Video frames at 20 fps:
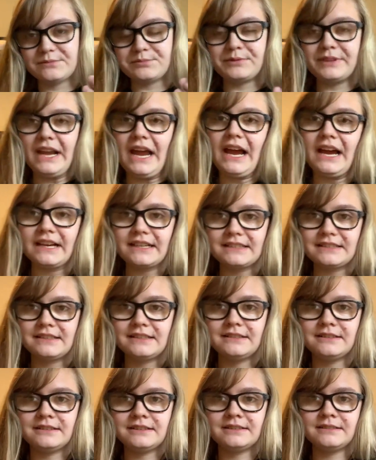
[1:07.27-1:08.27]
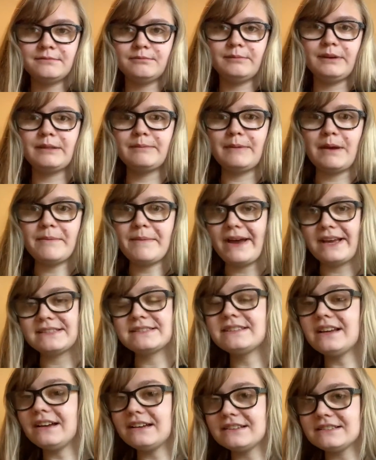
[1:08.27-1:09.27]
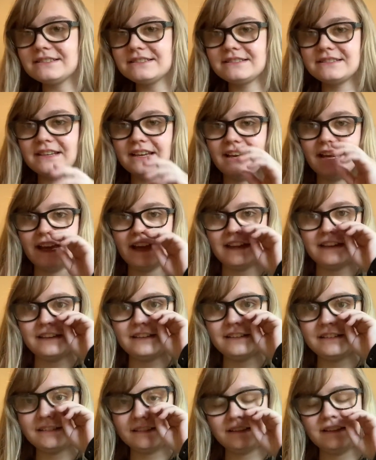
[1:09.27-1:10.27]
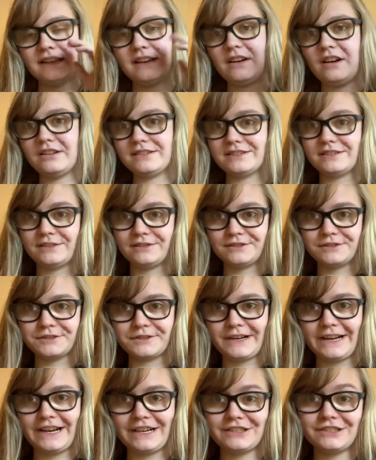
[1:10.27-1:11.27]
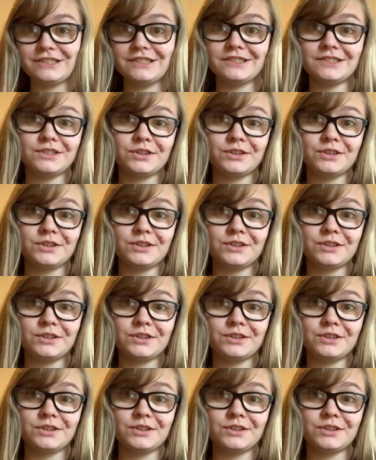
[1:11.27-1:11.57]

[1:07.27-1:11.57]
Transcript: react with my mast cells and they cause an allergic reaction.